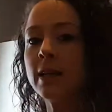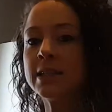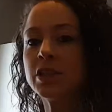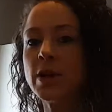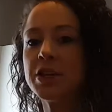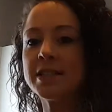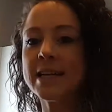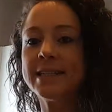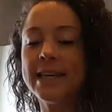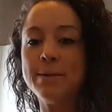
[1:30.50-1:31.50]
and so I just
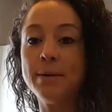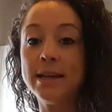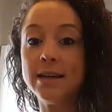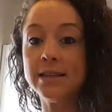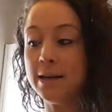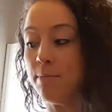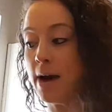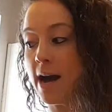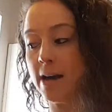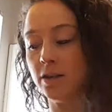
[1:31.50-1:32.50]
like to keep it easy
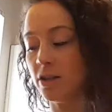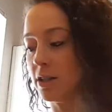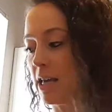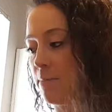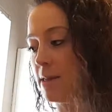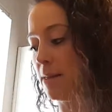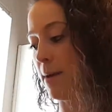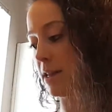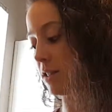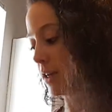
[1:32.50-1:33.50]
by just keeping the
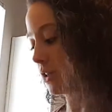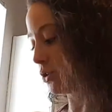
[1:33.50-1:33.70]
basics.